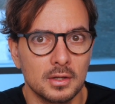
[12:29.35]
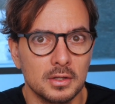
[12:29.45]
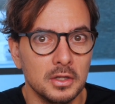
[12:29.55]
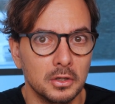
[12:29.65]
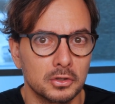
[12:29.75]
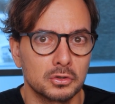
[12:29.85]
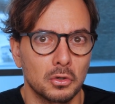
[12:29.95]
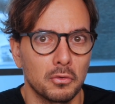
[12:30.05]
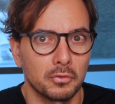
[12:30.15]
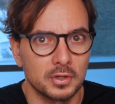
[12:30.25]
nears
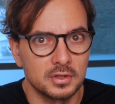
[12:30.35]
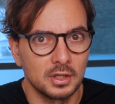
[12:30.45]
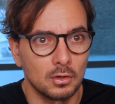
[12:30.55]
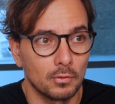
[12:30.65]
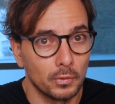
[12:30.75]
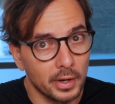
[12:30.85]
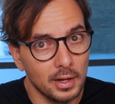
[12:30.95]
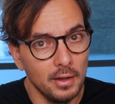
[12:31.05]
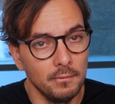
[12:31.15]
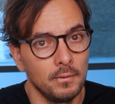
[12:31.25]
of the city of where I
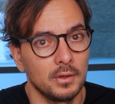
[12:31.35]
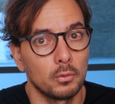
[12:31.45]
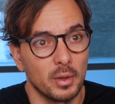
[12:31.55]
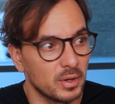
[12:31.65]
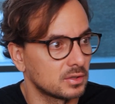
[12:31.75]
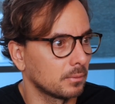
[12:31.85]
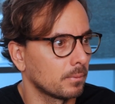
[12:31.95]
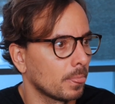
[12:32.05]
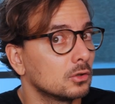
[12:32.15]
live, that would be amazing.